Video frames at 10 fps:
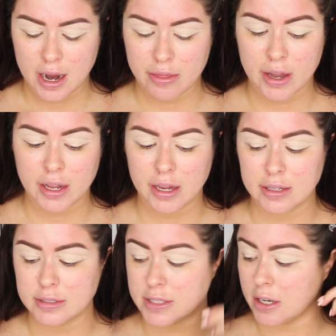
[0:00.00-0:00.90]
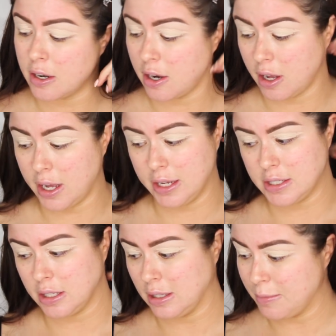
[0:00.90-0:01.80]
And that is
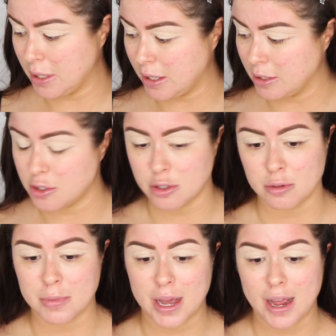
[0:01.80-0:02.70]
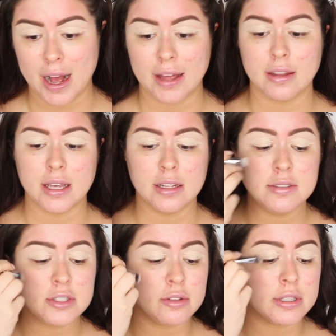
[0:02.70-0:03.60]
not limited to my
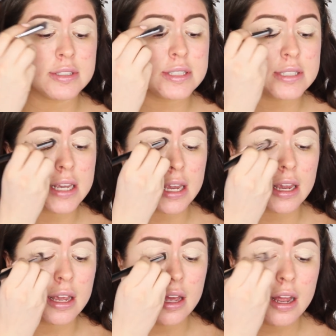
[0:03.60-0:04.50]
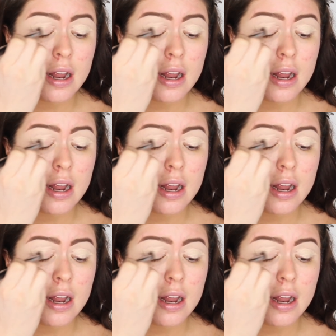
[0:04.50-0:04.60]
eyelids. You can see